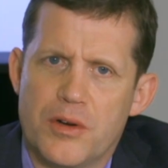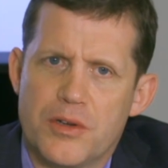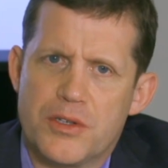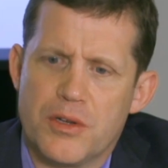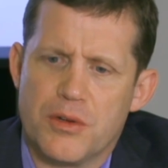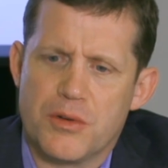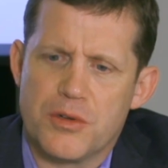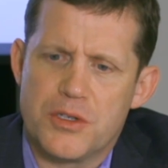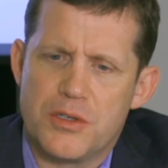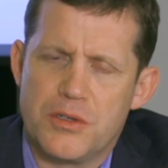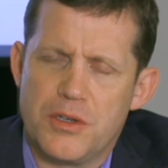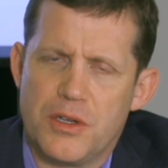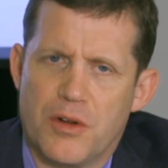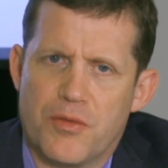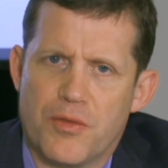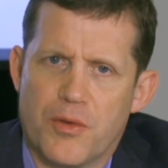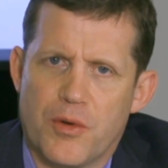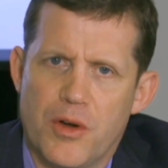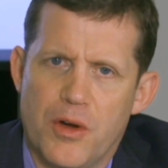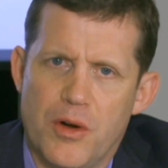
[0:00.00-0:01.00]

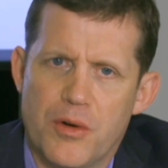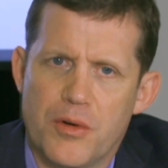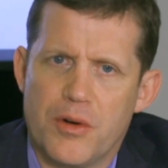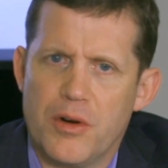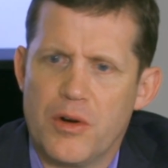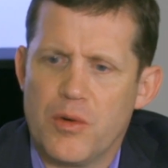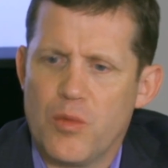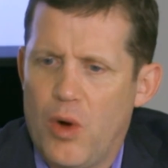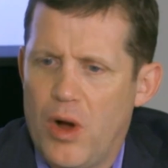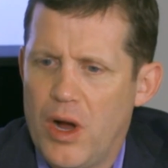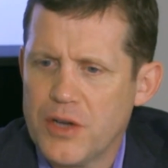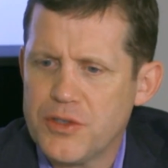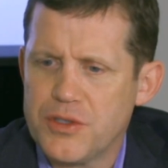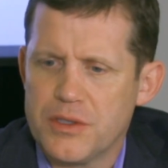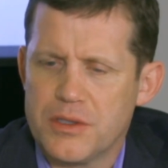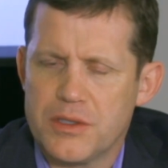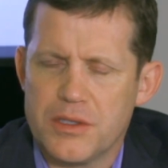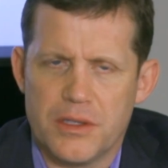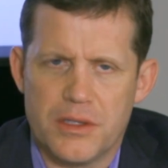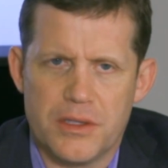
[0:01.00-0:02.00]
for an owner in
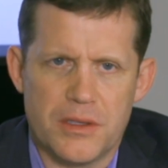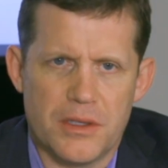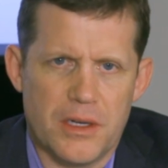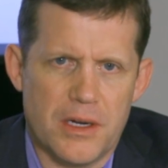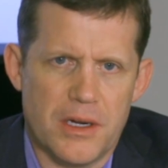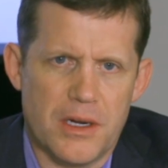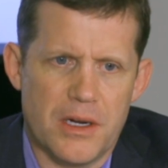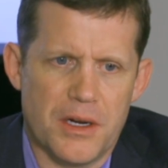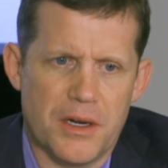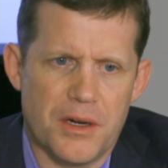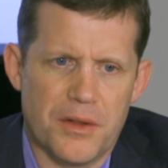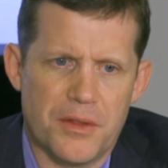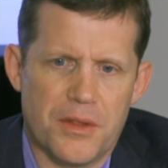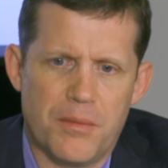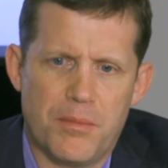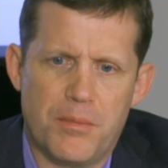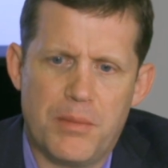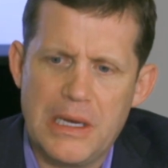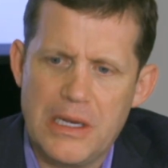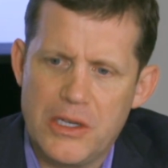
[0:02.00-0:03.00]
Washington,
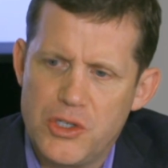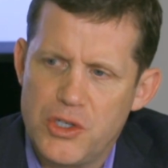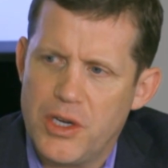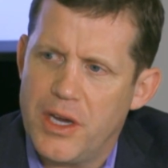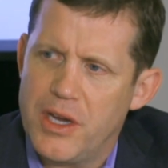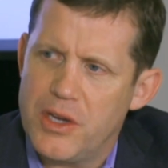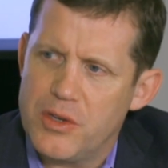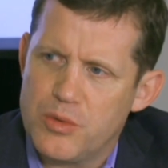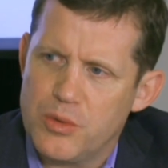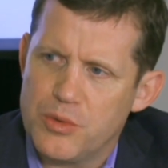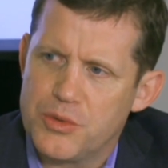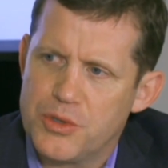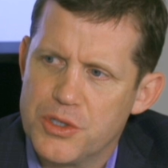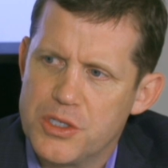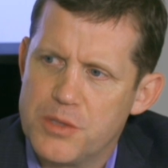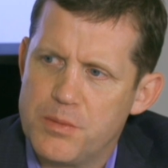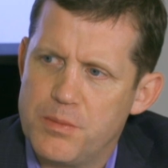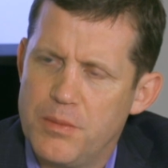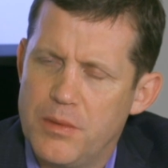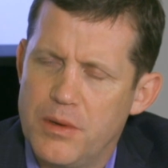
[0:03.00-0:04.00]
the big change will
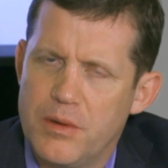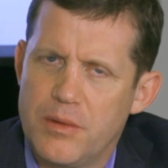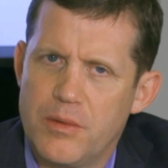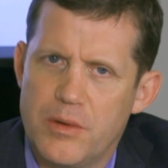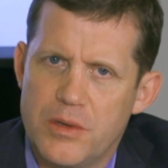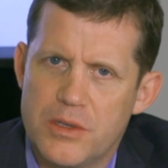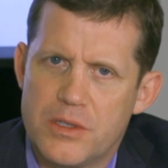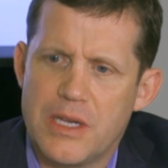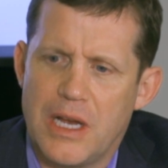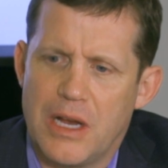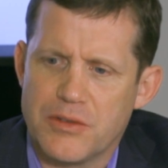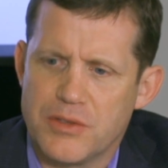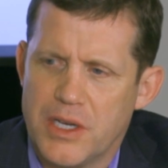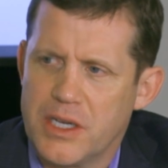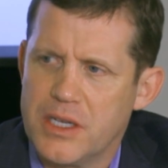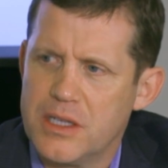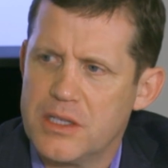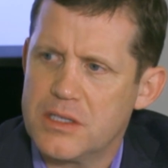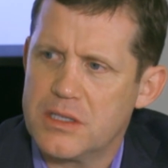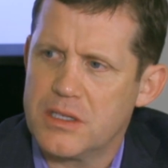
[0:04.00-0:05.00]
just, it sounds
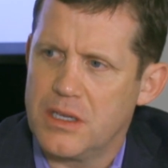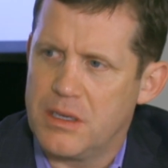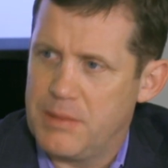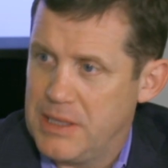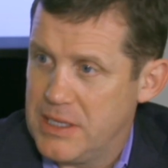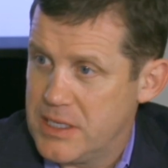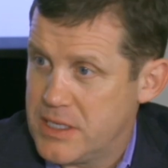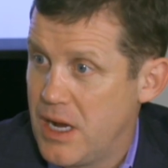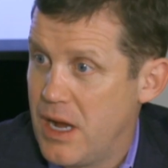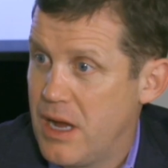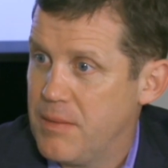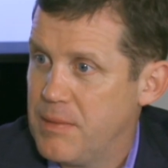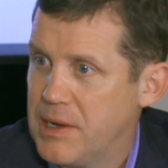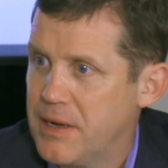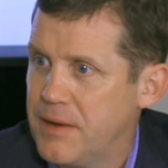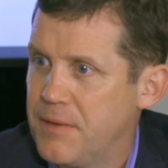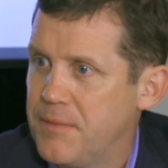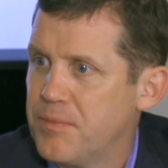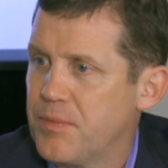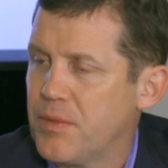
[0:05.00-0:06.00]
like it's going to be the
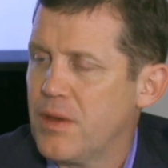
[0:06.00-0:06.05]
timing.